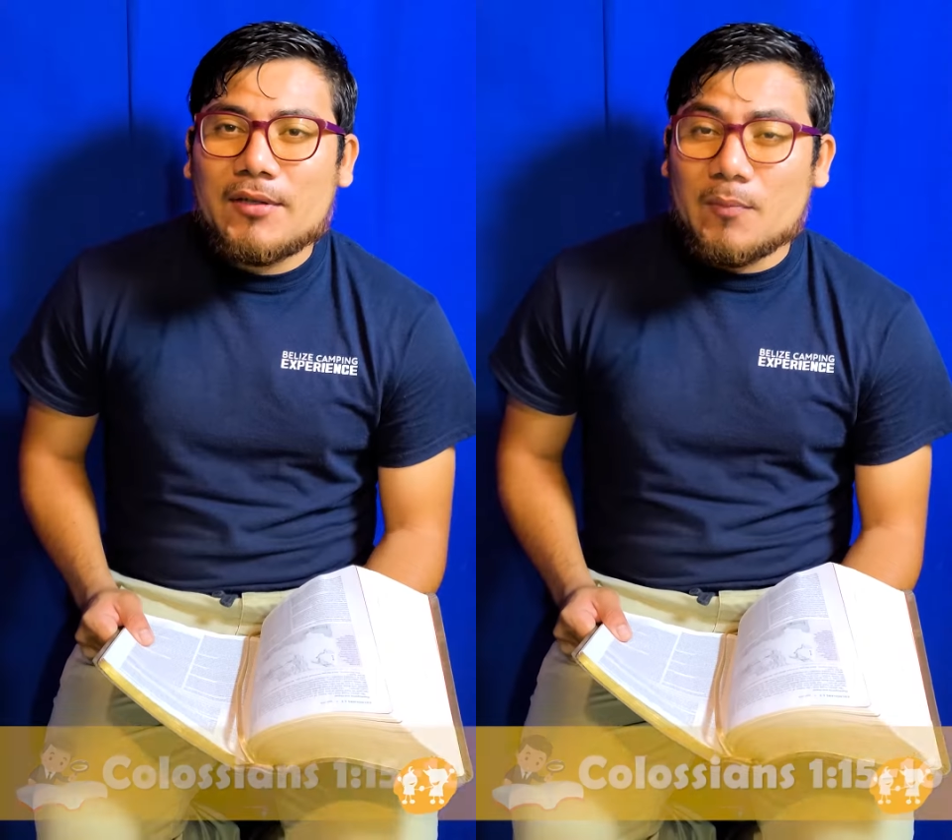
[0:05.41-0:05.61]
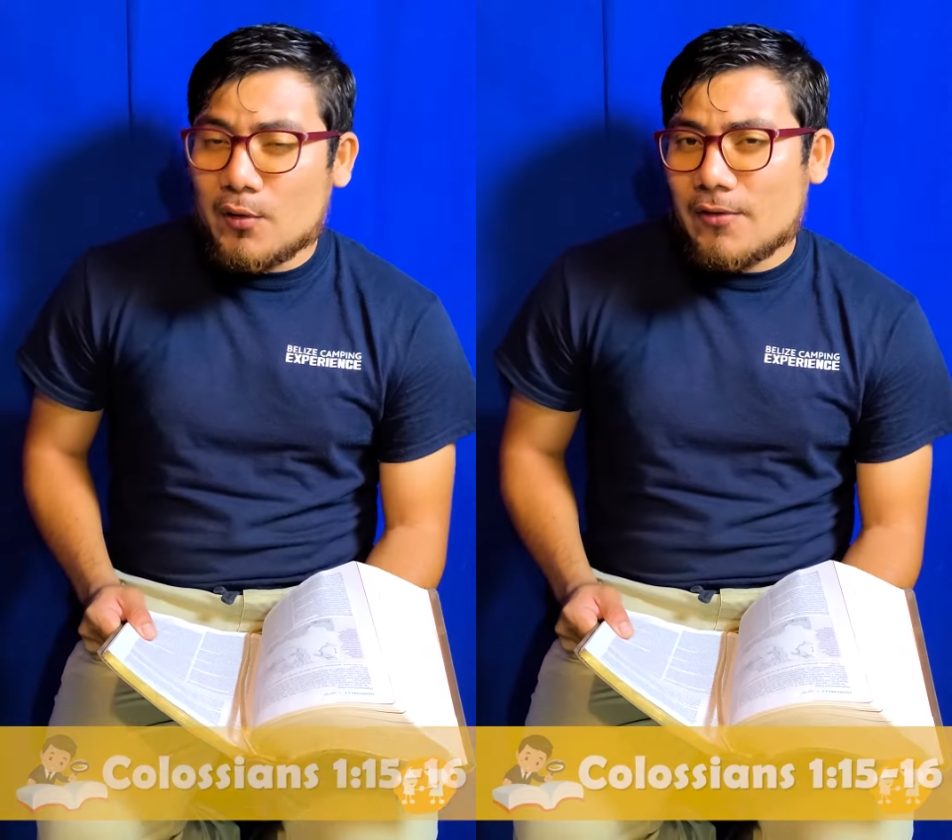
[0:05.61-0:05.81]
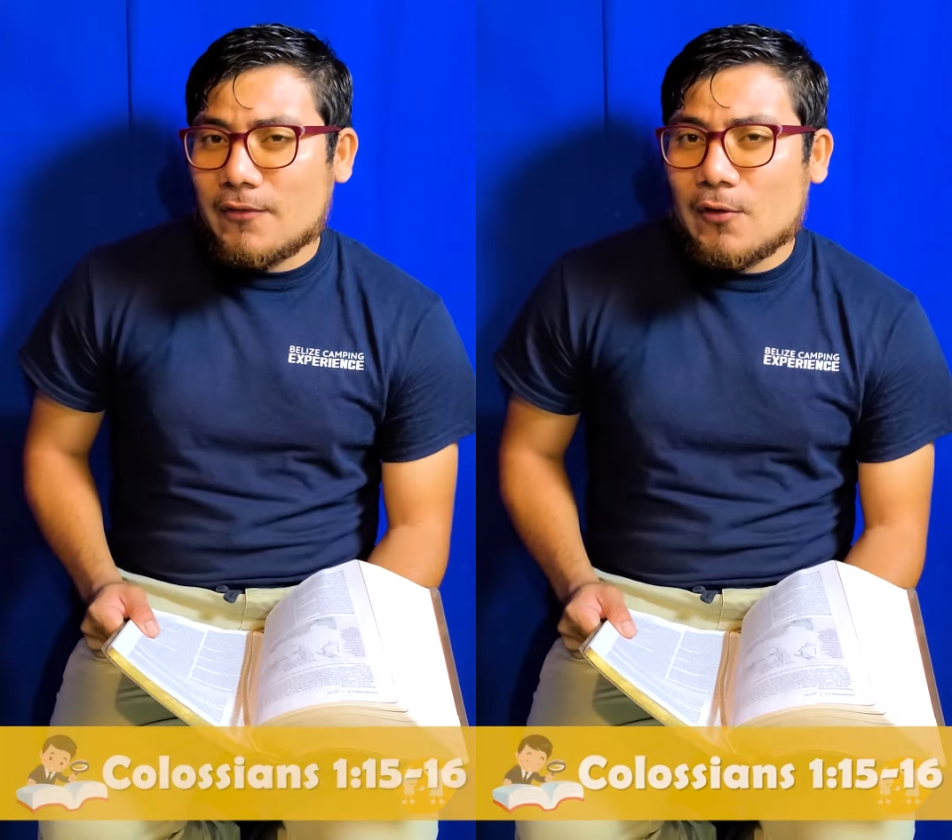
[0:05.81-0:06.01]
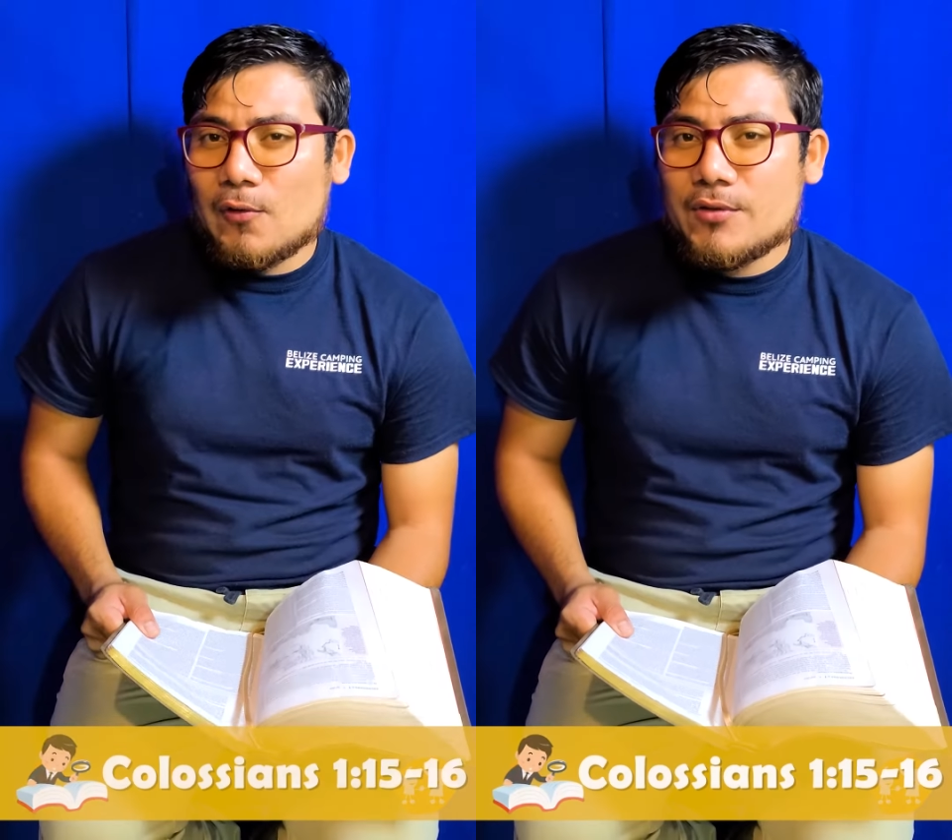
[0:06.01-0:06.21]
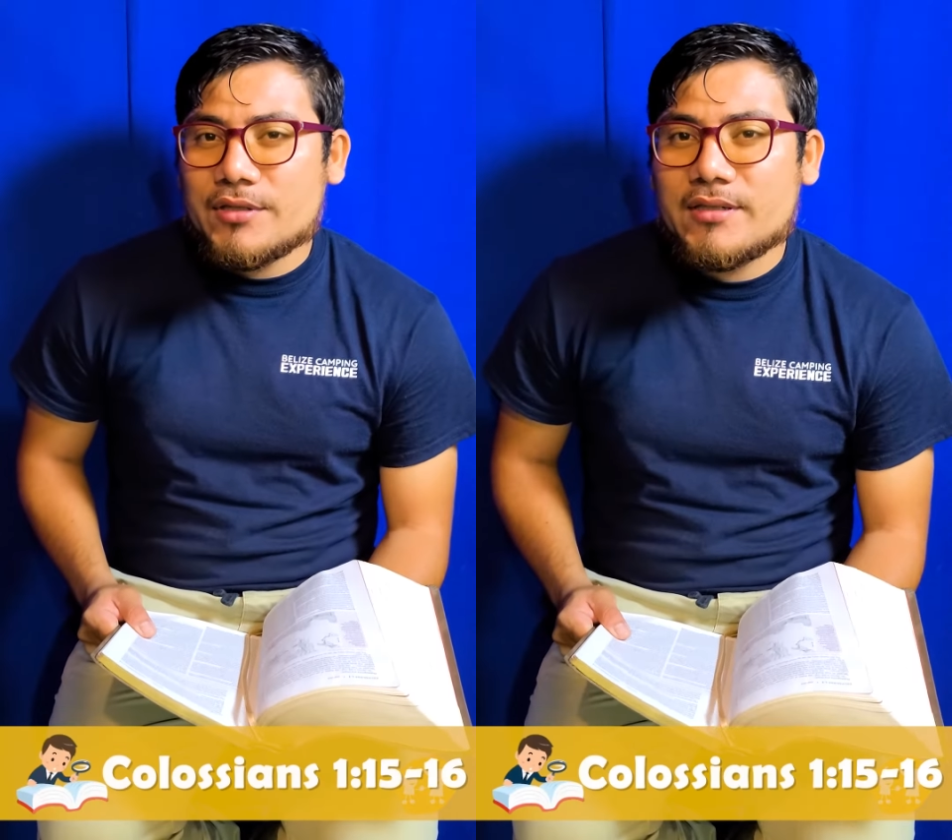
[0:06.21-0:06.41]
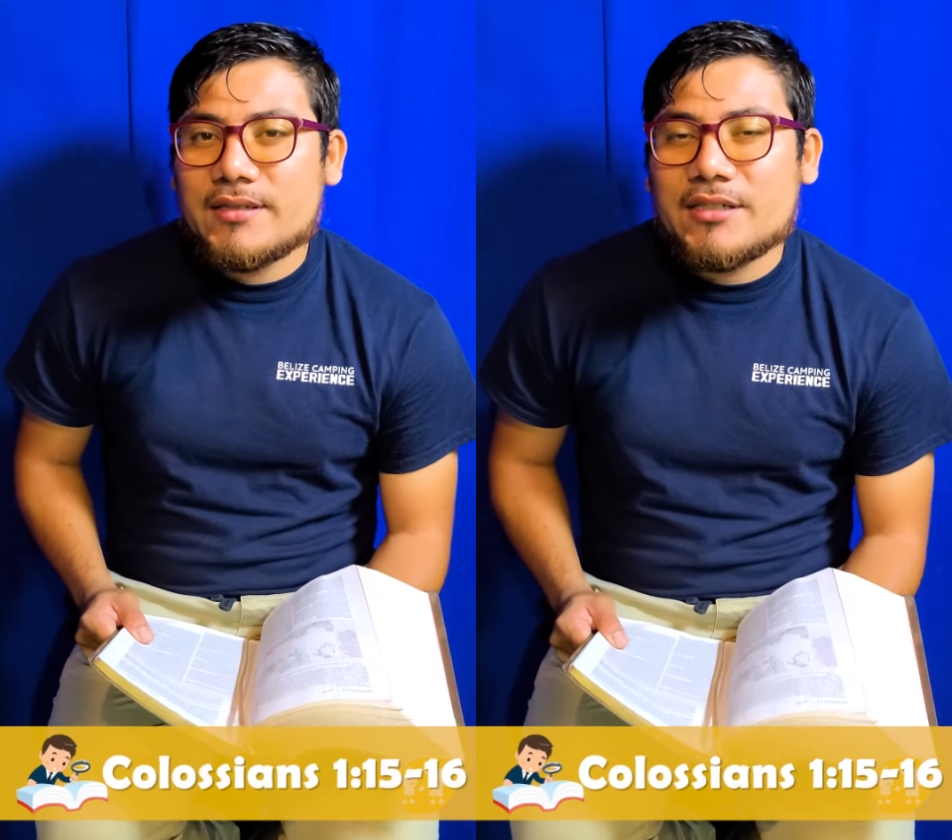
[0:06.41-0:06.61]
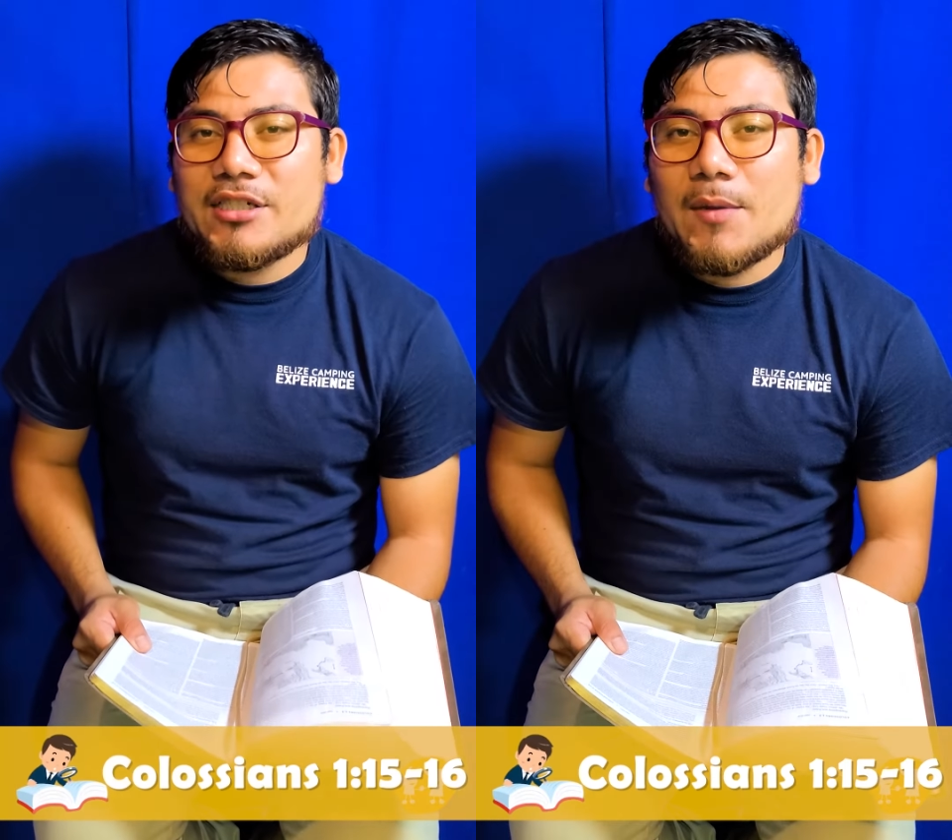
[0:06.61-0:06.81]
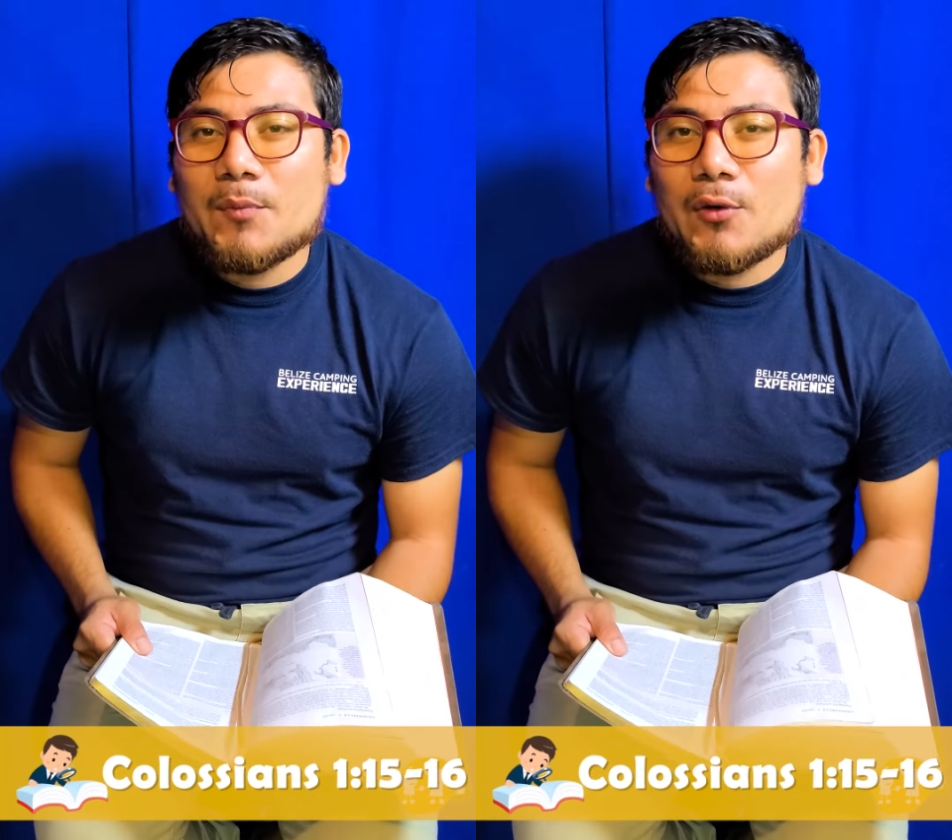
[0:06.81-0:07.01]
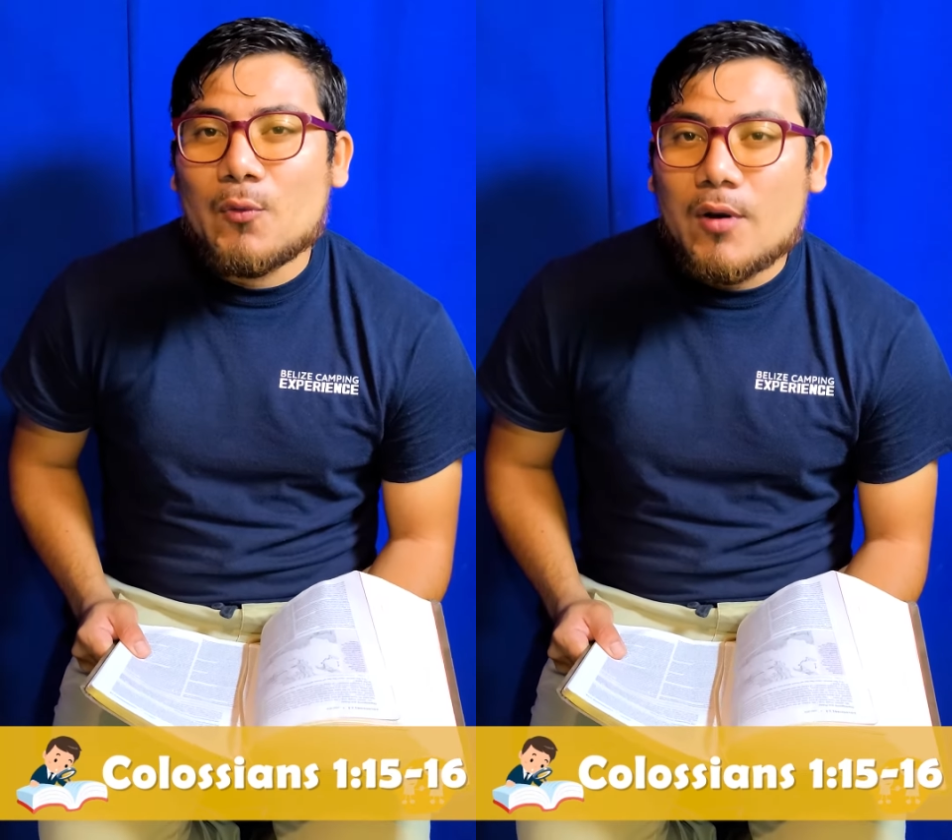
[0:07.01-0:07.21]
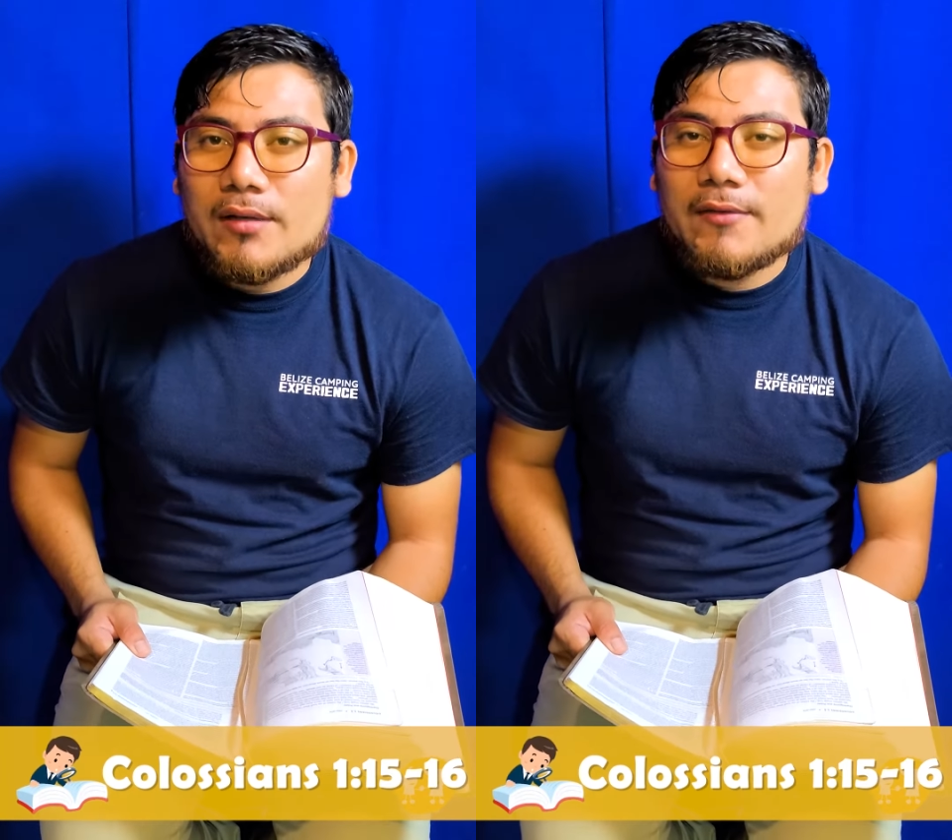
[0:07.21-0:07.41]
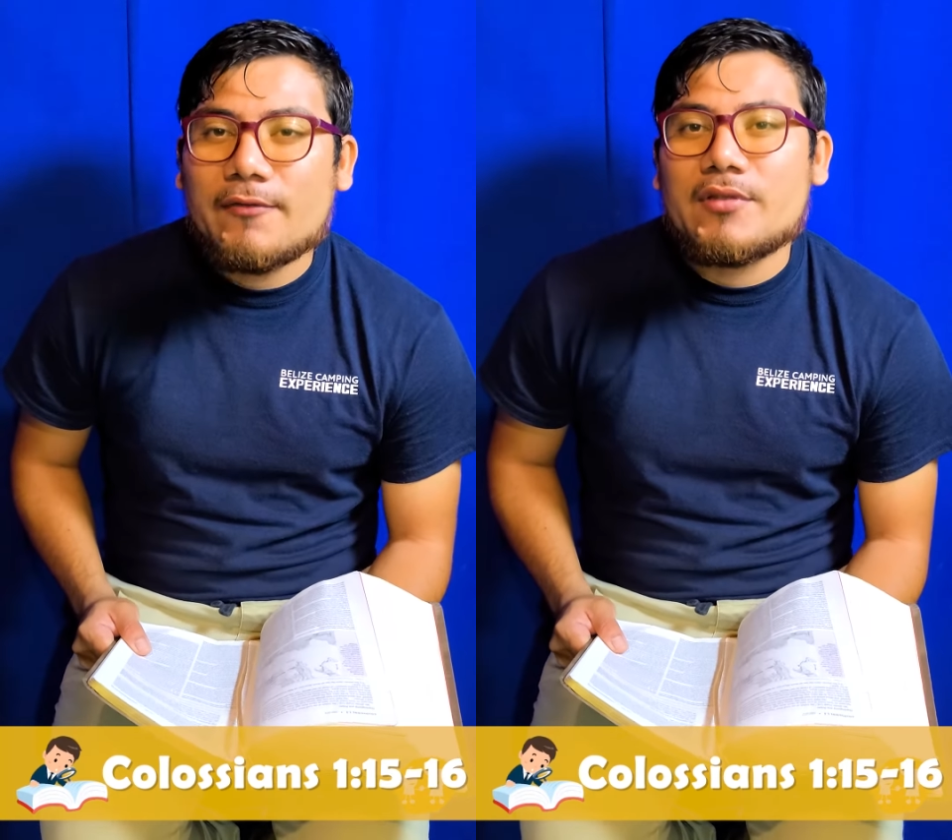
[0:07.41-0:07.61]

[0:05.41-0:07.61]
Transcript: in the book of Colossians in chapter 1,